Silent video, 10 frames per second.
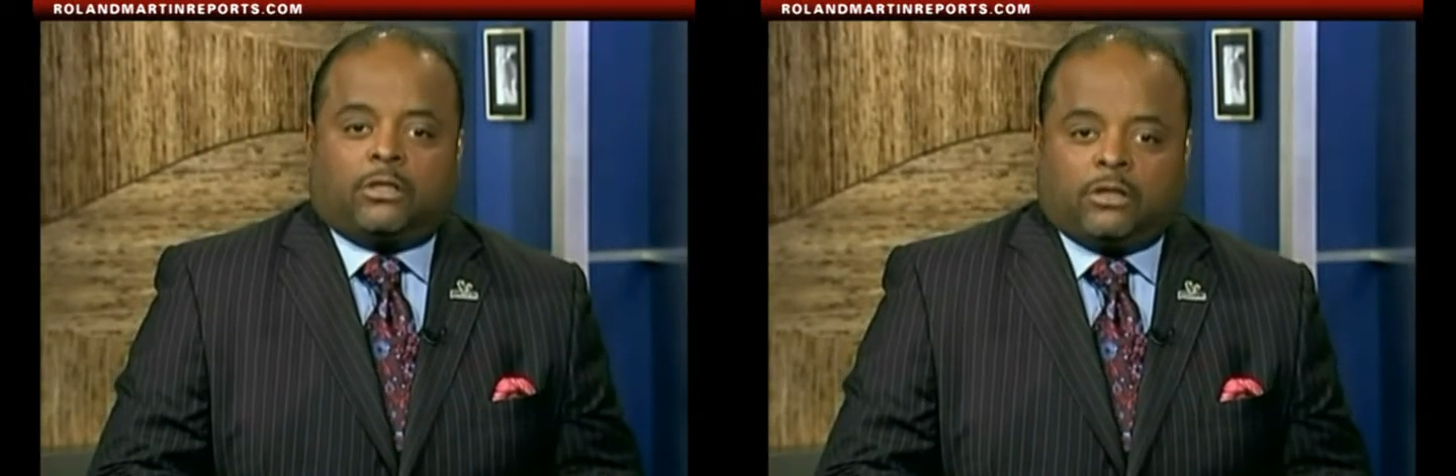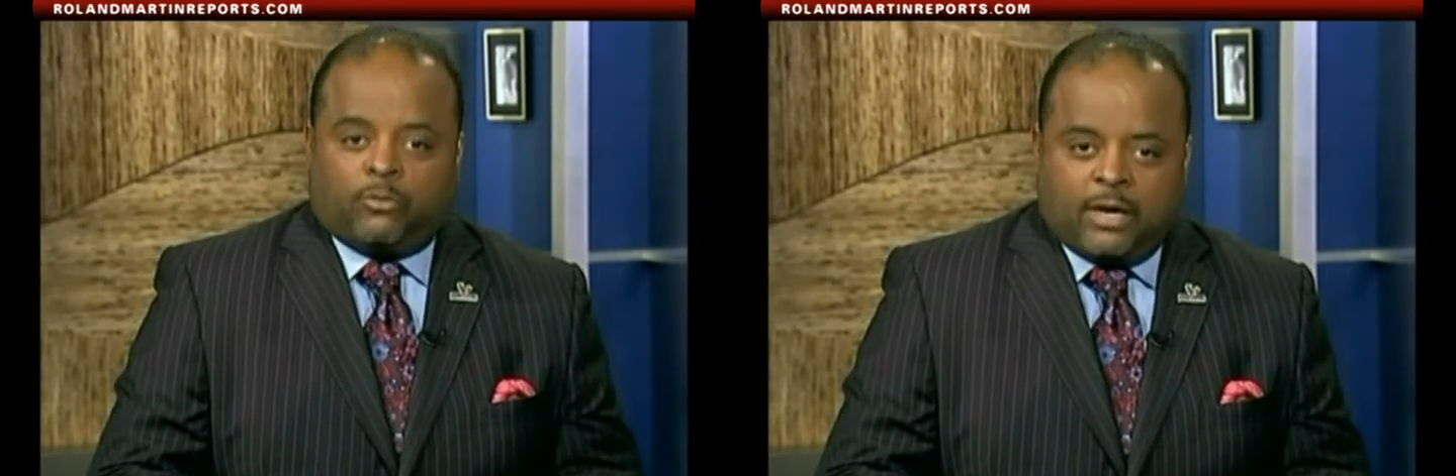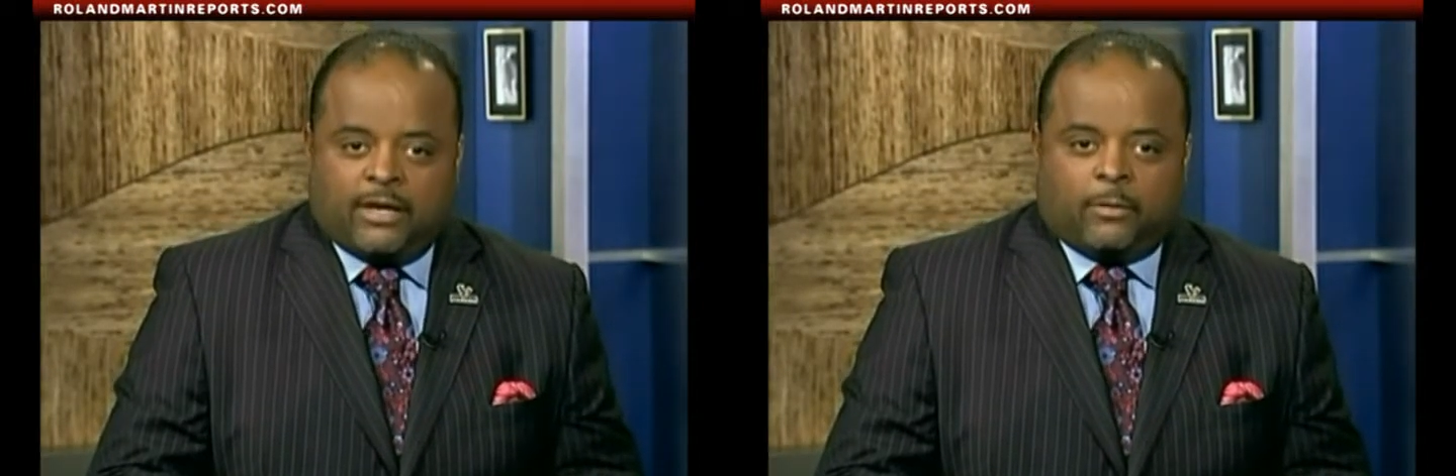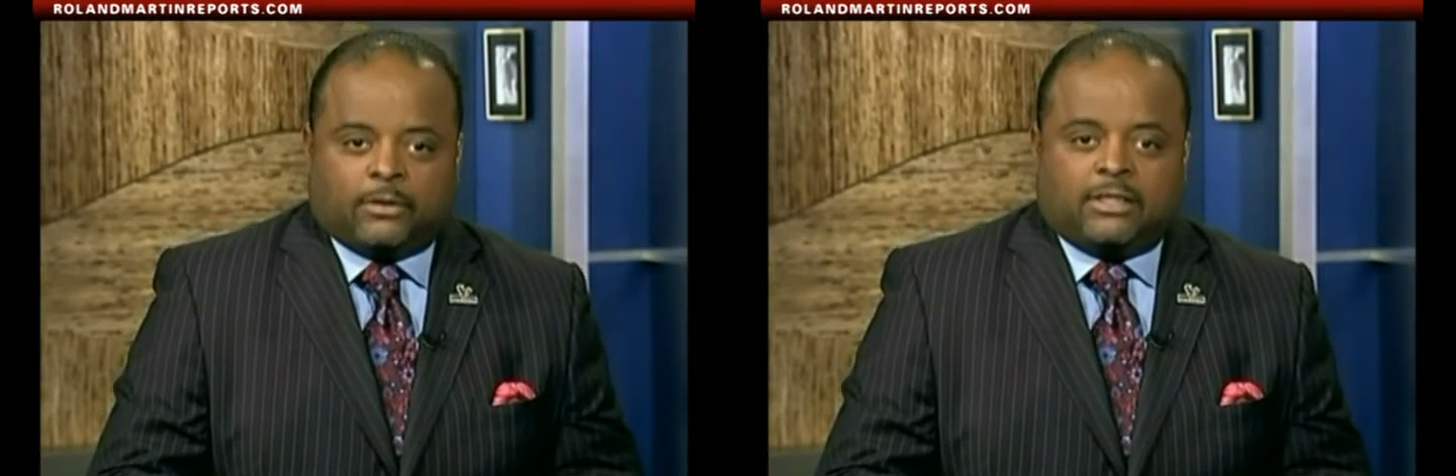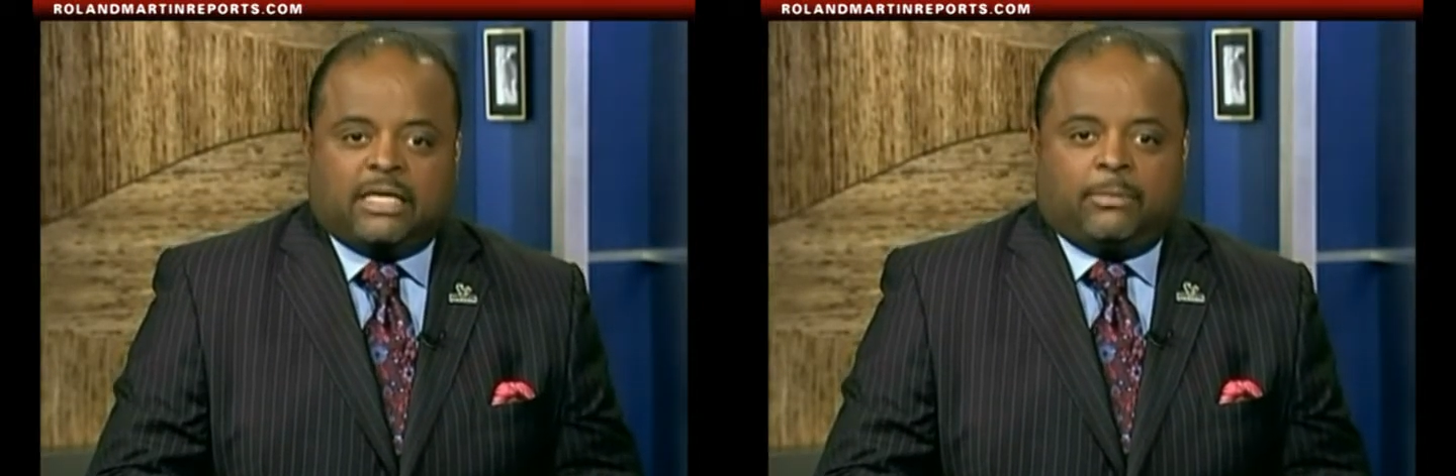clear winner
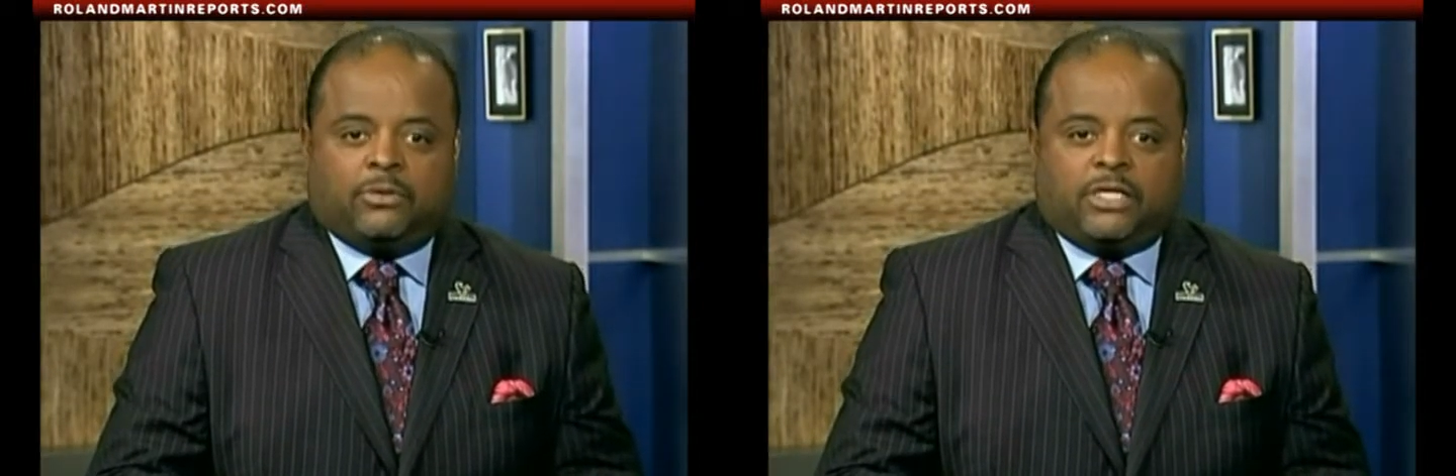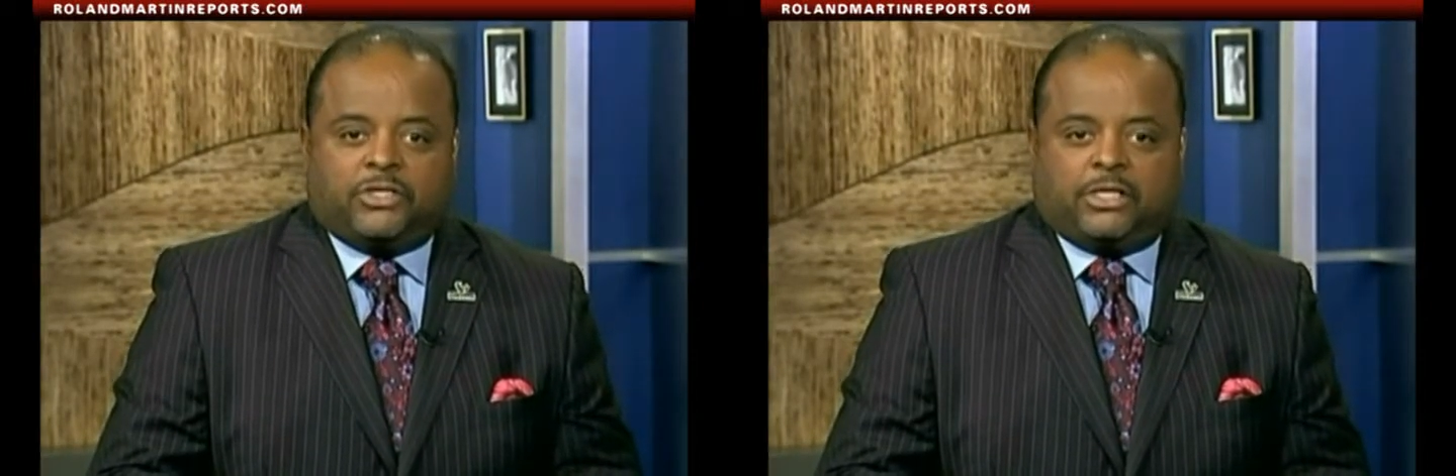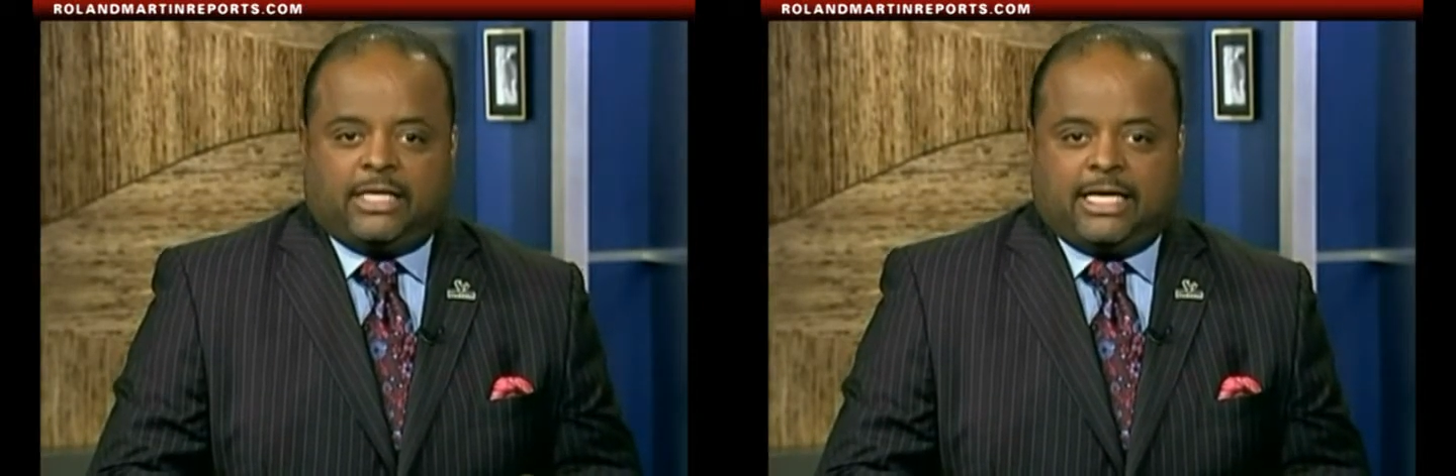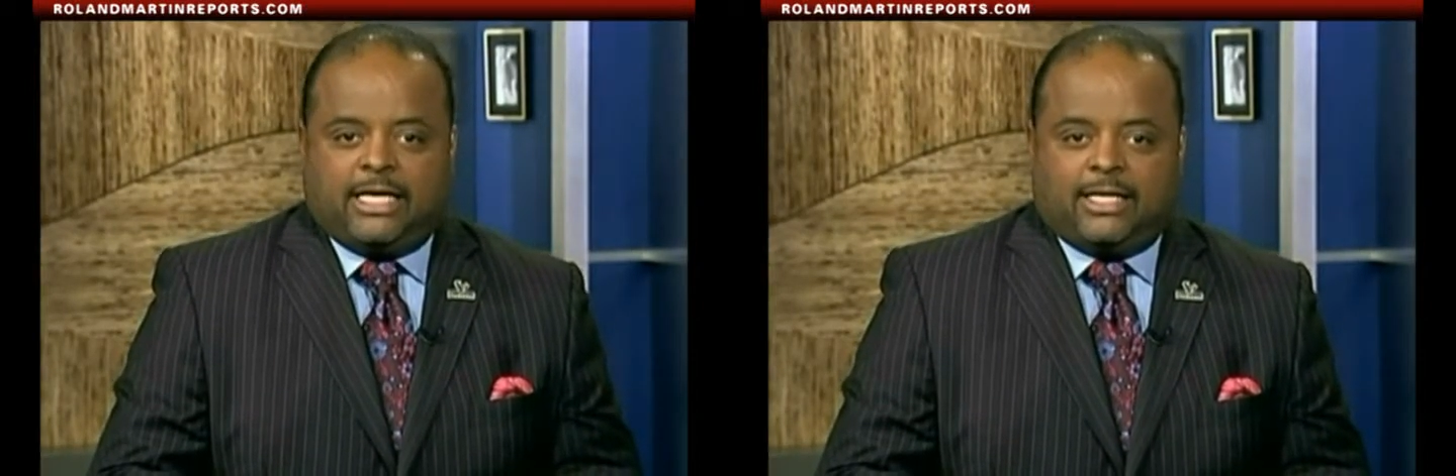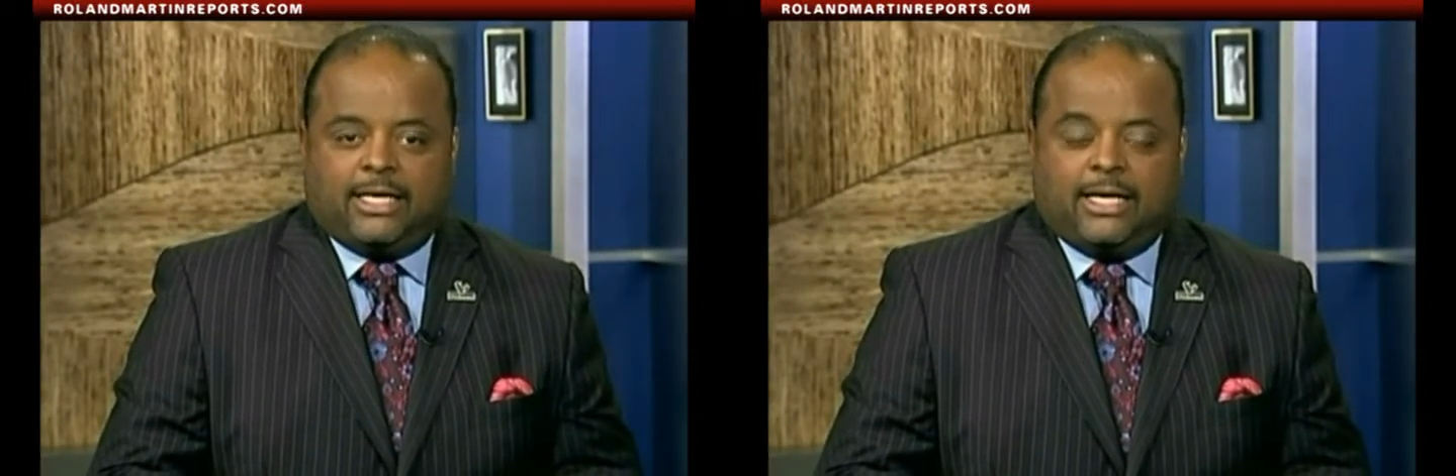with a double digit
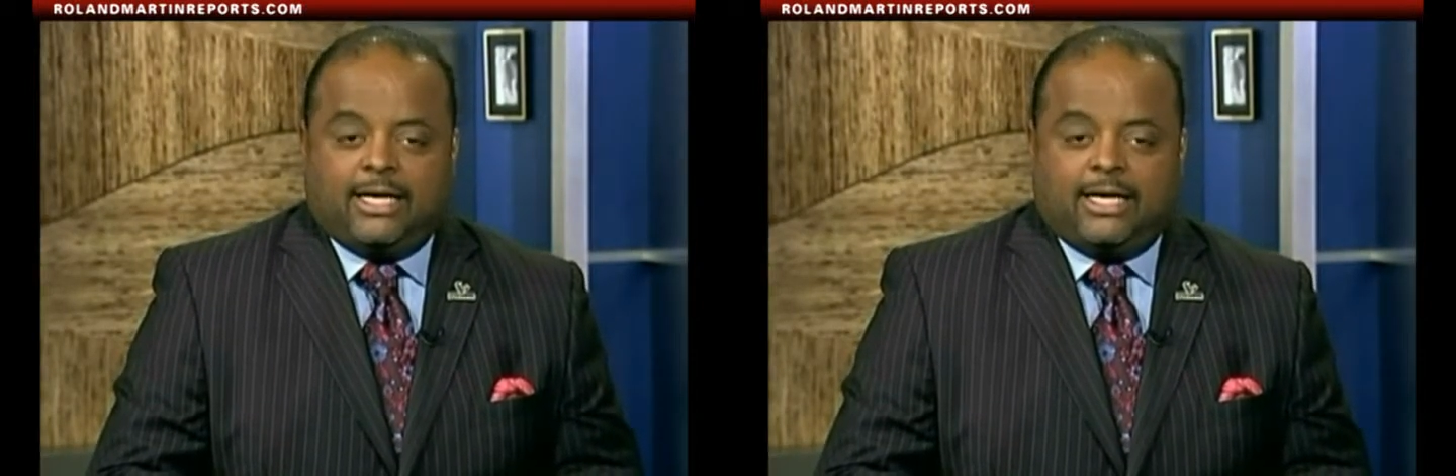lead.